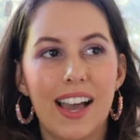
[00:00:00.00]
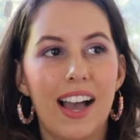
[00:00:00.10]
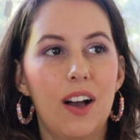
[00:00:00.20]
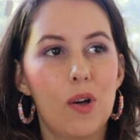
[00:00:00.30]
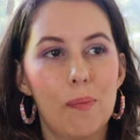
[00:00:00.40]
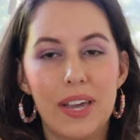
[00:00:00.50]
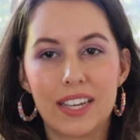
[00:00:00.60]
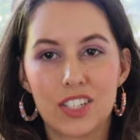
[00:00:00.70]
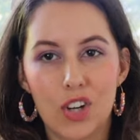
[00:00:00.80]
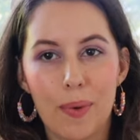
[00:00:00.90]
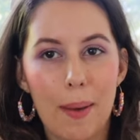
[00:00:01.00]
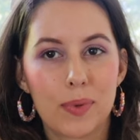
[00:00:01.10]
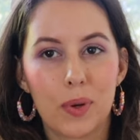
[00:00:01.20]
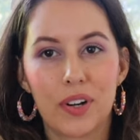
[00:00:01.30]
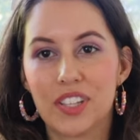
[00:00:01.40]
I'll make a stripe hype
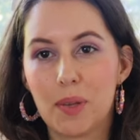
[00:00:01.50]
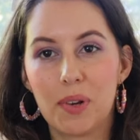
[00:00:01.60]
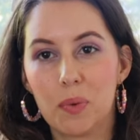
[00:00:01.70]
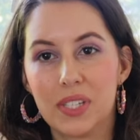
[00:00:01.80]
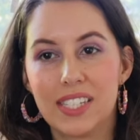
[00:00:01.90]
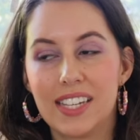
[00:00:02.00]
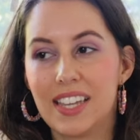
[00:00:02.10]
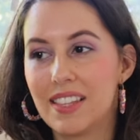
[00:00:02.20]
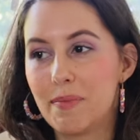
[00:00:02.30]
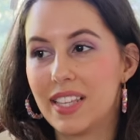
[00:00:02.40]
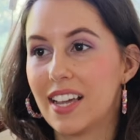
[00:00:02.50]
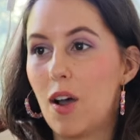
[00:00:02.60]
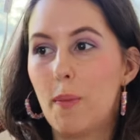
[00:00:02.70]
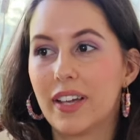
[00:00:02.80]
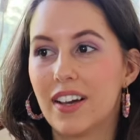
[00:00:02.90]
sweater and somebody will see it and then be like,
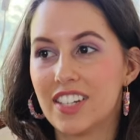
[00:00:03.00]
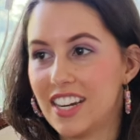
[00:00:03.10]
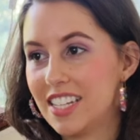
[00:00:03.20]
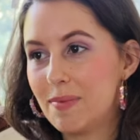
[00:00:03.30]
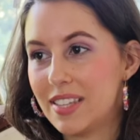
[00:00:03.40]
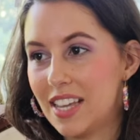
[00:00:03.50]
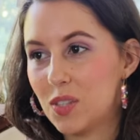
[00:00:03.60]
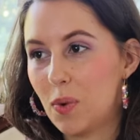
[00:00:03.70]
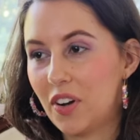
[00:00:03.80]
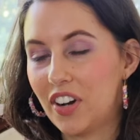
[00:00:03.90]
oh my gosh, I need to make that sweater.